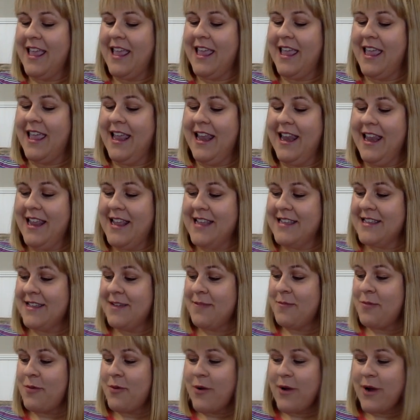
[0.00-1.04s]
It is
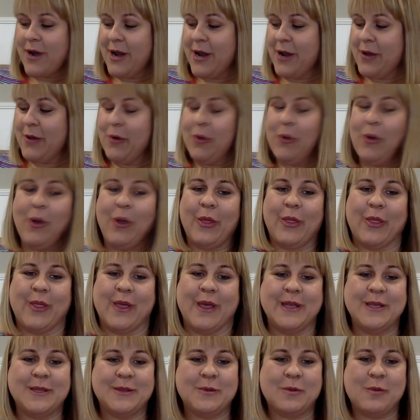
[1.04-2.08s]
pretty cool.
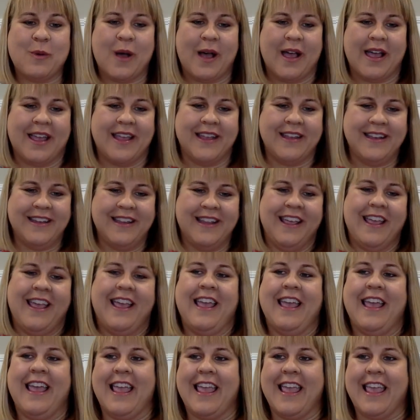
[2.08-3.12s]
This one
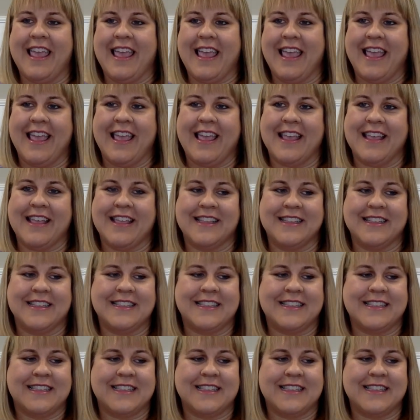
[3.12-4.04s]
is